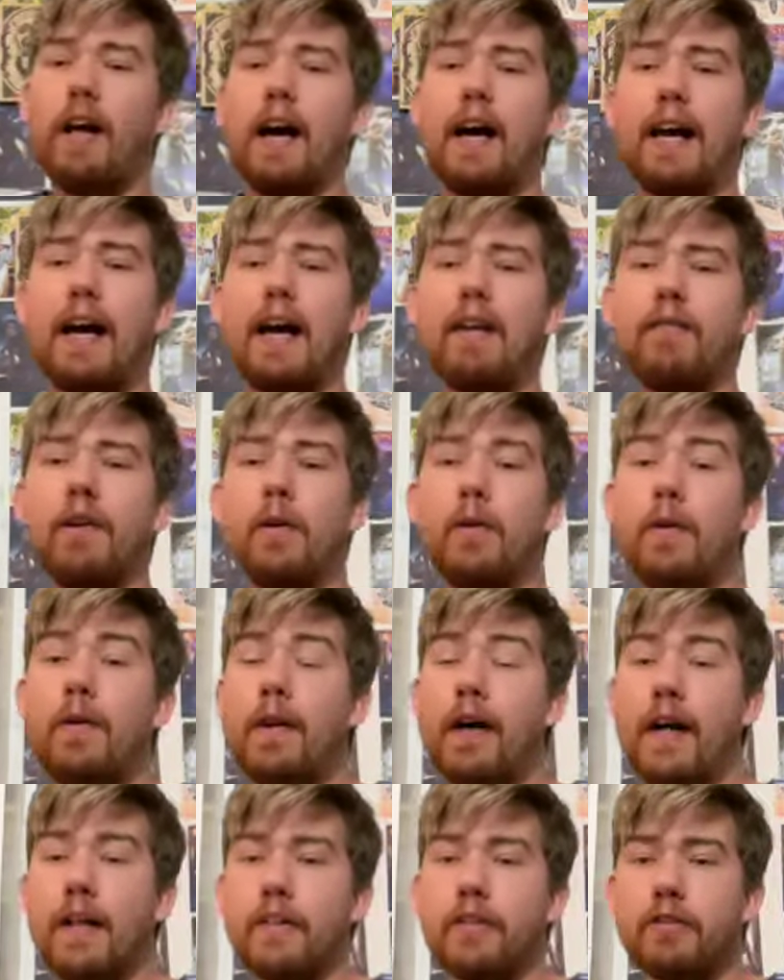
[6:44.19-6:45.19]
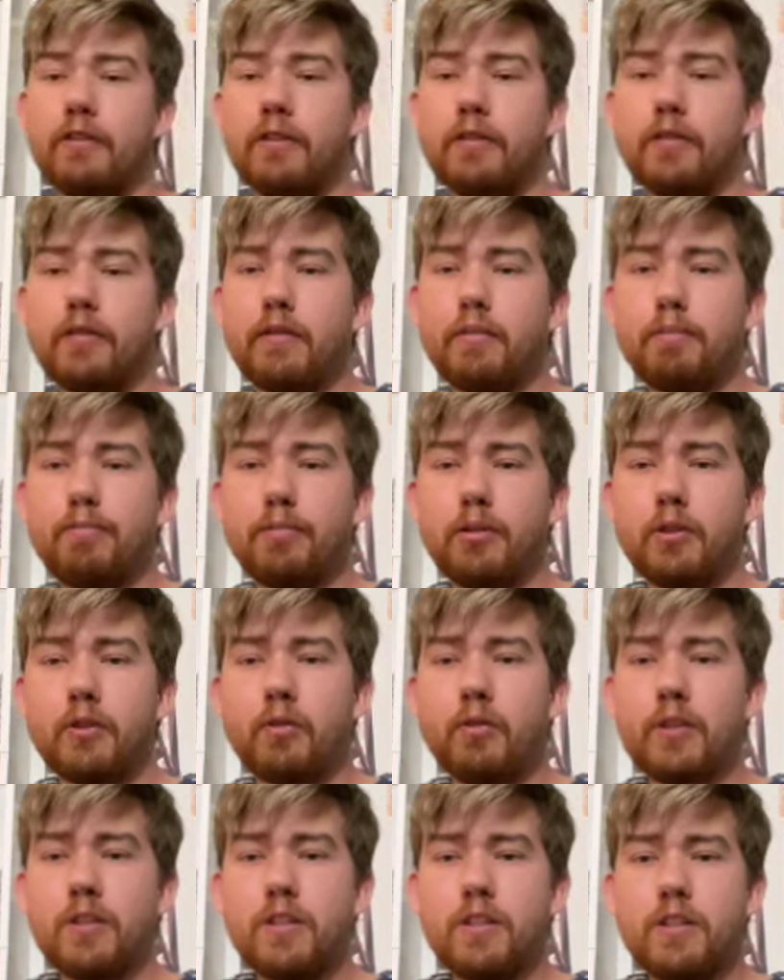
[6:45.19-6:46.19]
I have another book
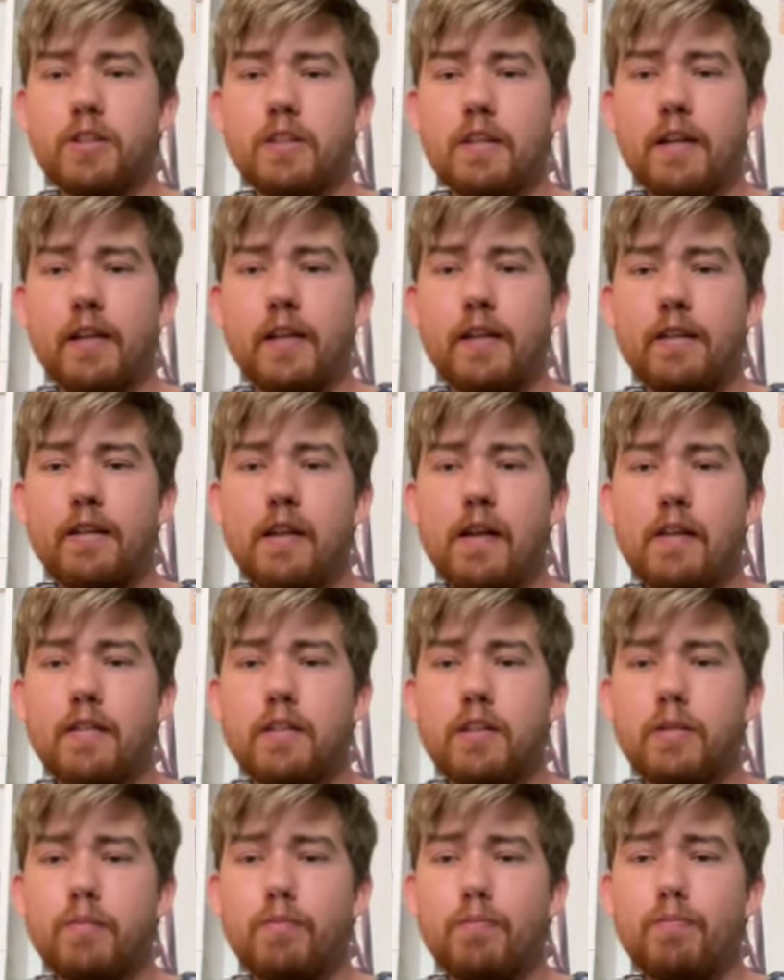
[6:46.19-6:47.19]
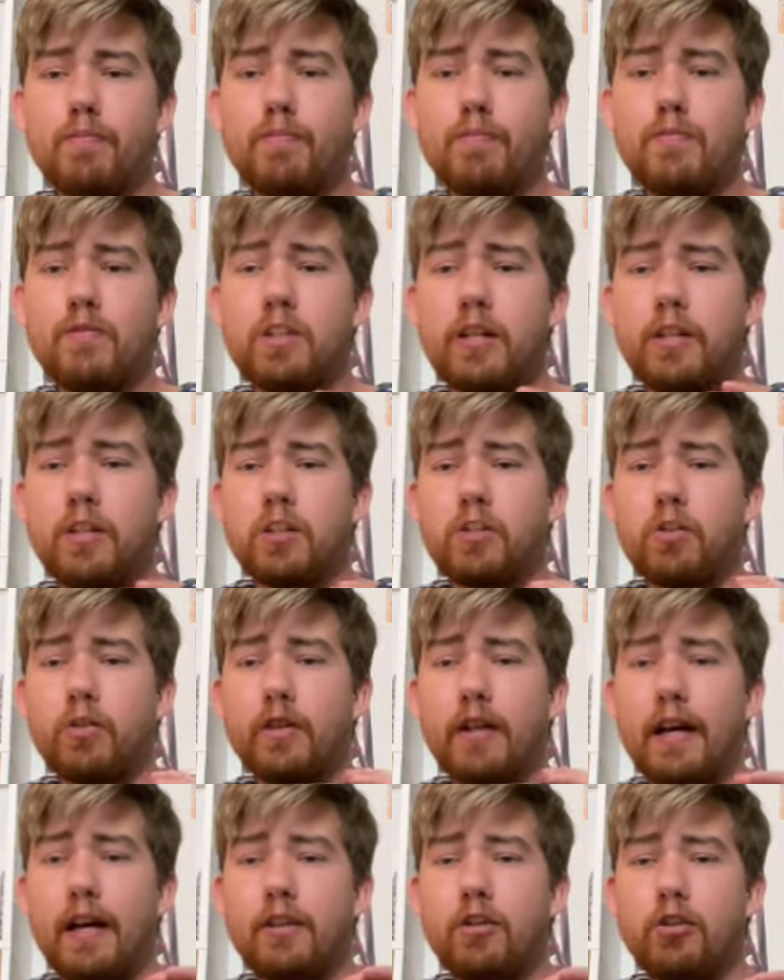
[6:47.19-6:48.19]
with stunning
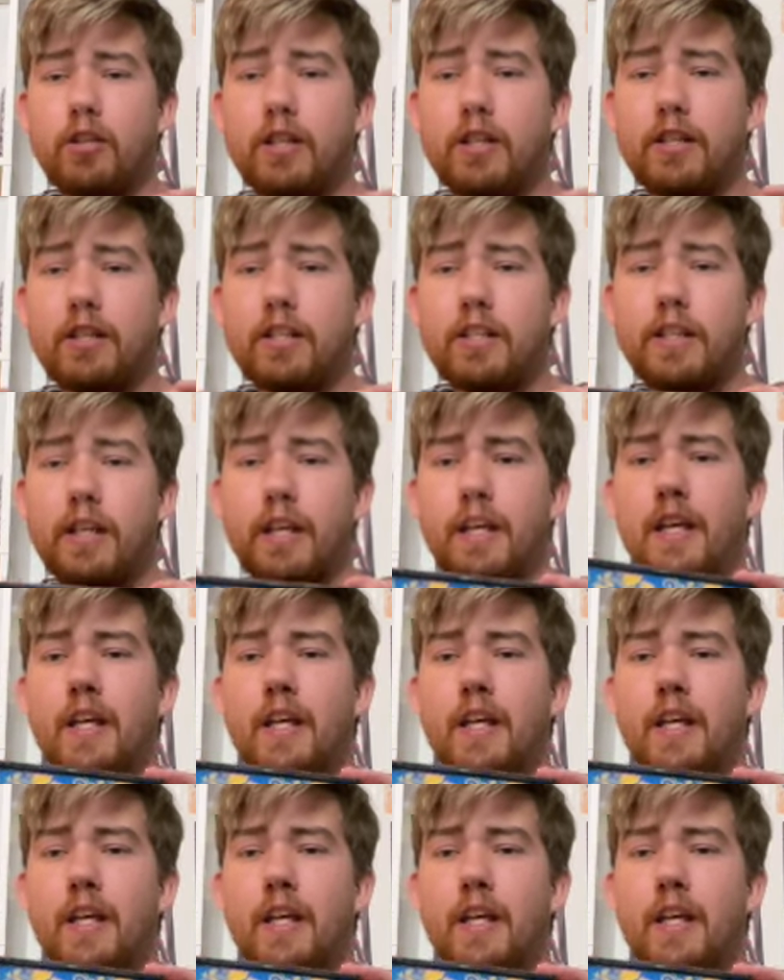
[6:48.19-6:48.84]
stencil edges.